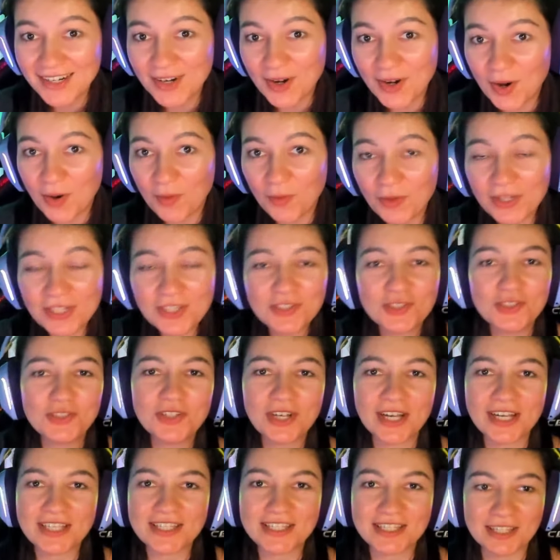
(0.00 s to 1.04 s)
What did you
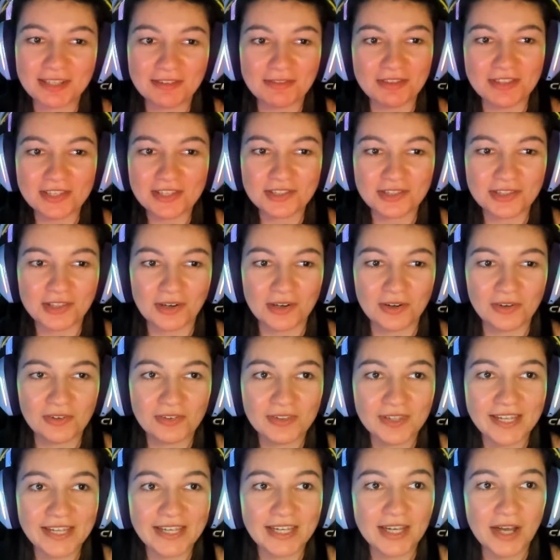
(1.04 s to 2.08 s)
guys think of this though?
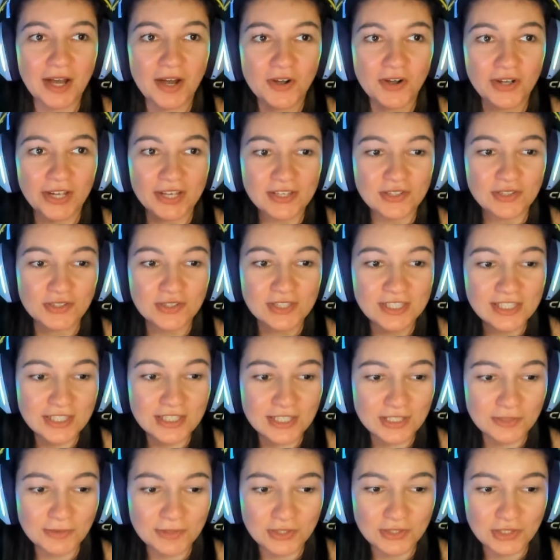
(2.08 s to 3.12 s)
Like, okay, so this
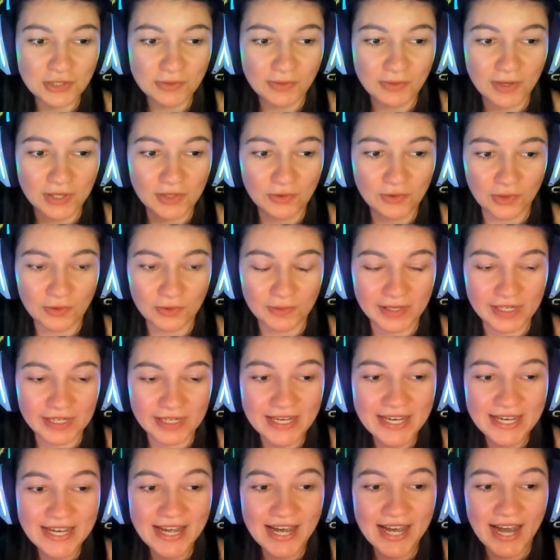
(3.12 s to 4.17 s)
is when she won Norway.
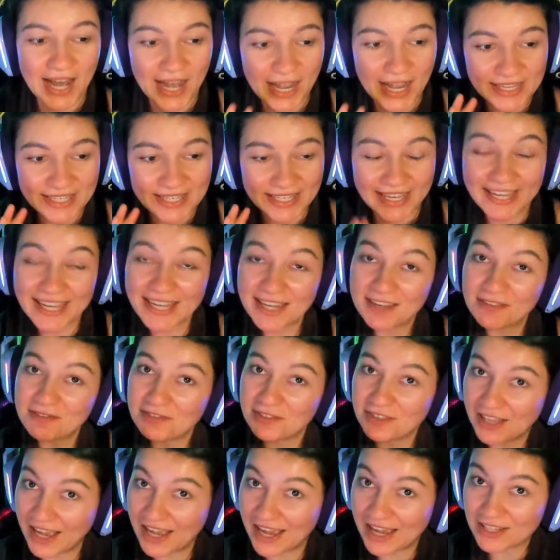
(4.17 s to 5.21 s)
I can't
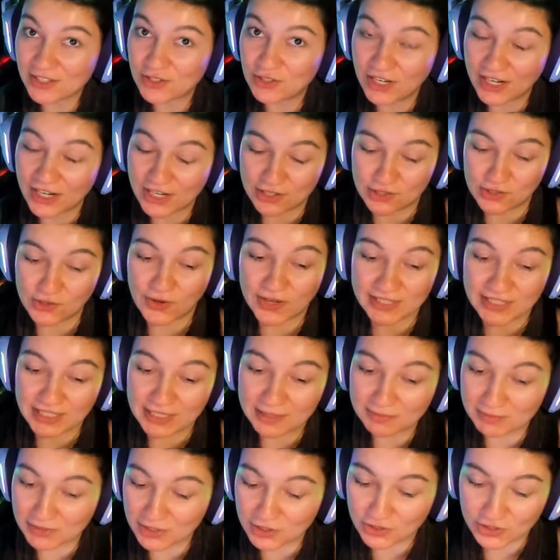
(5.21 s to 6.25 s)
react. You guys know I
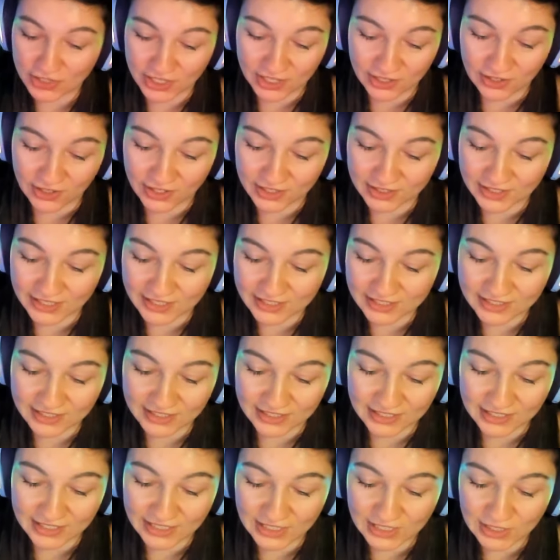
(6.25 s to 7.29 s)
keep this channel authentic.
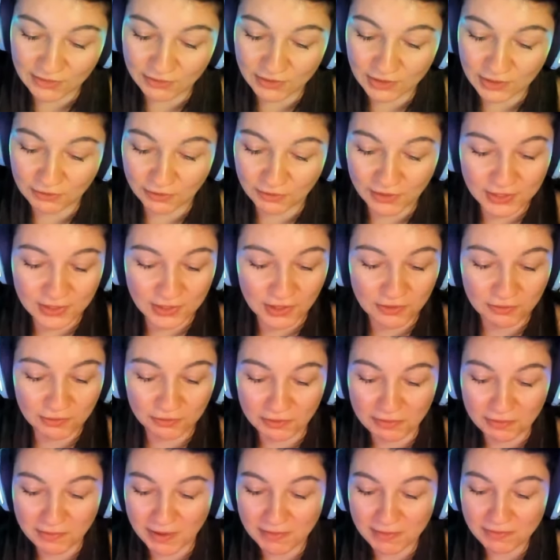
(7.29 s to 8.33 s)
Even if I don't
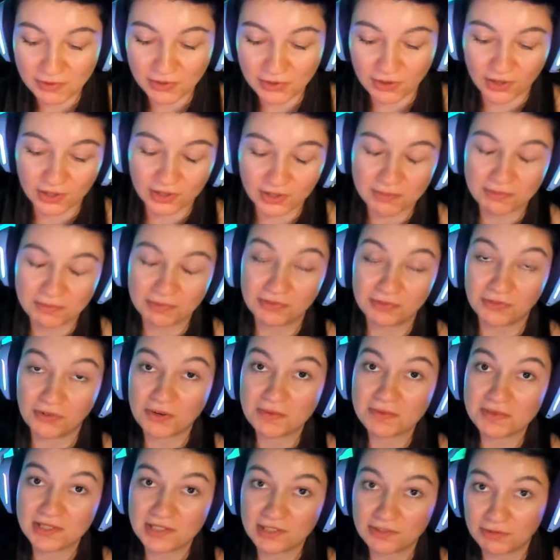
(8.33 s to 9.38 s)
remember all her
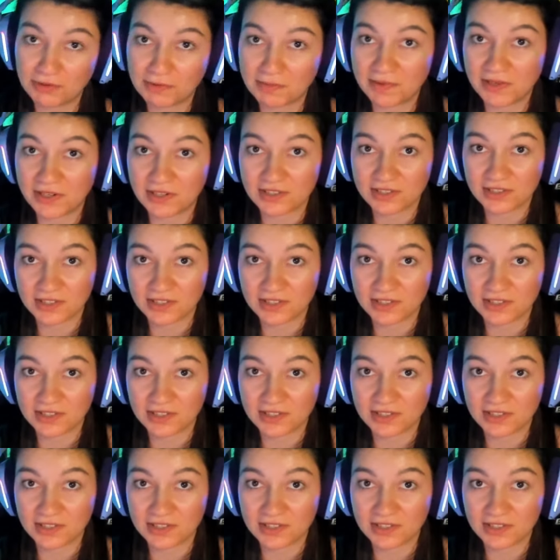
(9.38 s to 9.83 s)
performances from America's